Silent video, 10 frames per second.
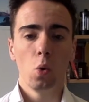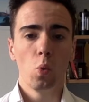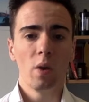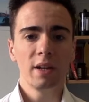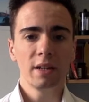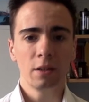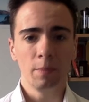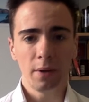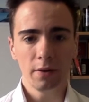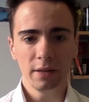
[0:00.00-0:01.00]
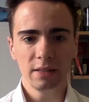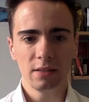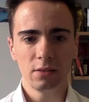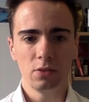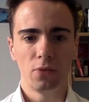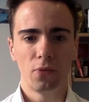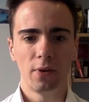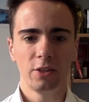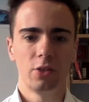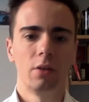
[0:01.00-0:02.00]
When I compare it to the
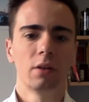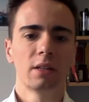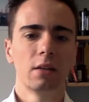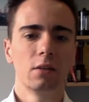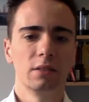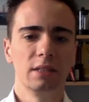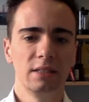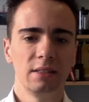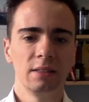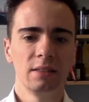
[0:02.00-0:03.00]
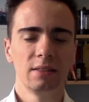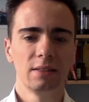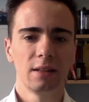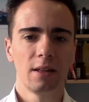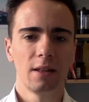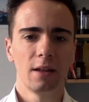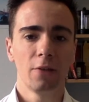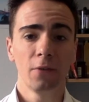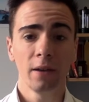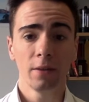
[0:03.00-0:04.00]
French hierarchical distance, I
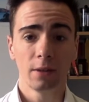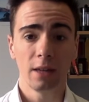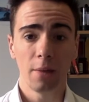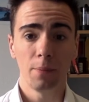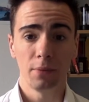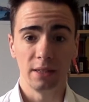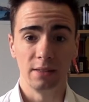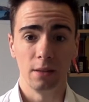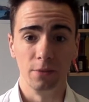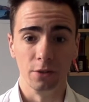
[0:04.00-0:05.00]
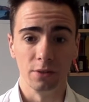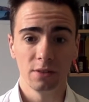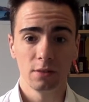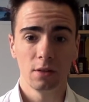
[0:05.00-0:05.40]
find the gap is obvious.